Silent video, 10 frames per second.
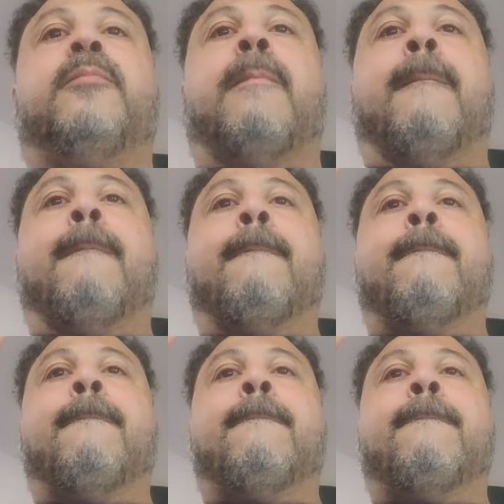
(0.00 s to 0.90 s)

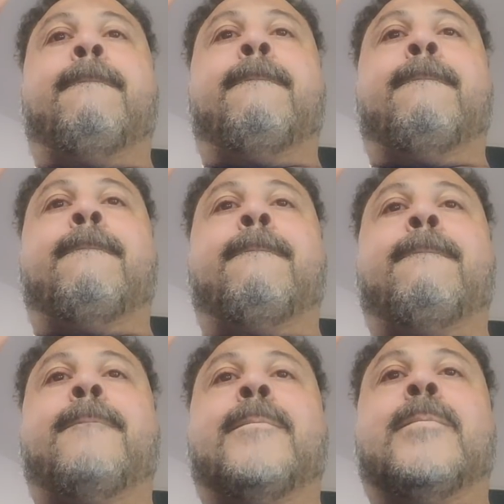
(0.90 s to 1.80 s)

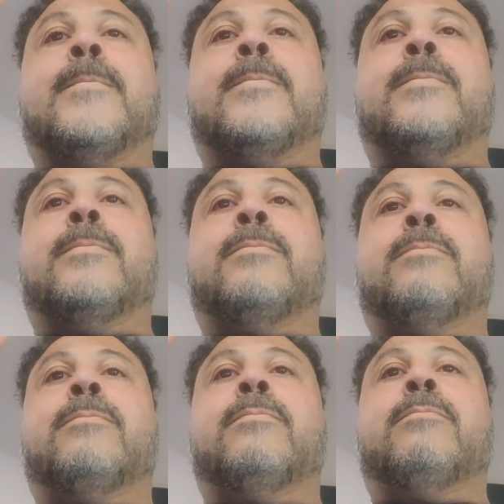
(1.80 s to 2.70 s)

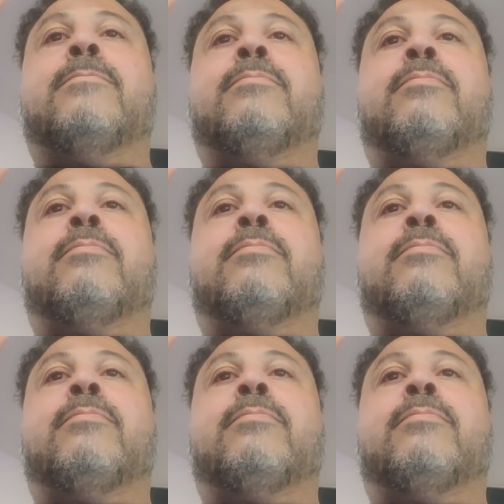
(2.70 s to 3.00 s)
(no one is talking)